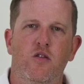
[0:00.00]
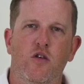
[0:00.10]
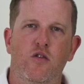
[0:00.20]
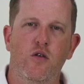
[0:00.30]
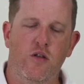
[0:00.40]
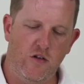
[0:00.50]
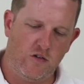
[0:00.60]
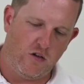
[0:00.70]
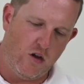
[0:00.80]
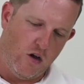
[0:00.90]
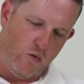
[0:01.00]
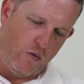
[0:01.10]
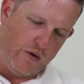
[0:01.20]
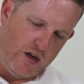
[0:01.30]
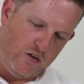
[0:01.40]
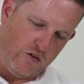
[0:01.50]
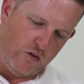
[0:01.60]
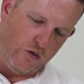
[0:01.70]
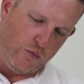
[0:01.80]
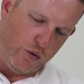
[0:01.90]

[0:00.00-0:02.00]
To do this, what we need to do is